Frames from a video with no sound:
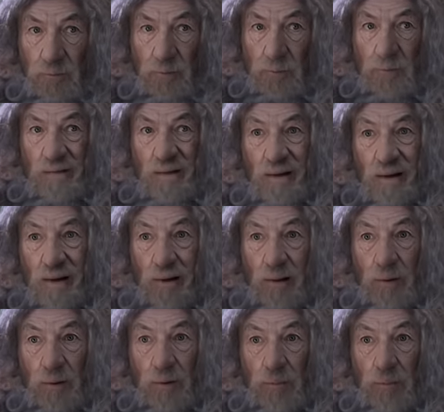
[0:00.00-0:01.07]
Probably
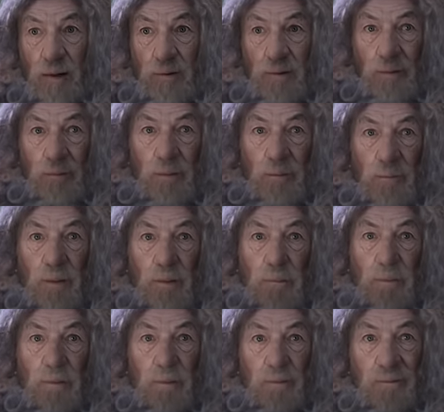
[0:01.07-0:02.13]
argue about it with
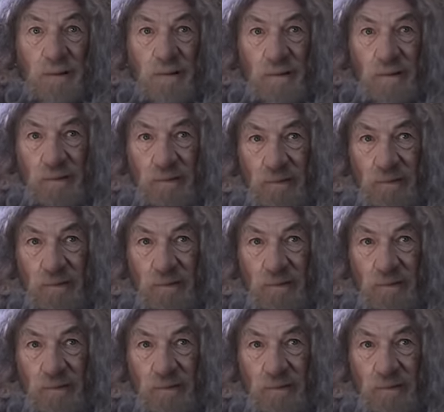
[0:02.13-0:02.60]
people on Reddit.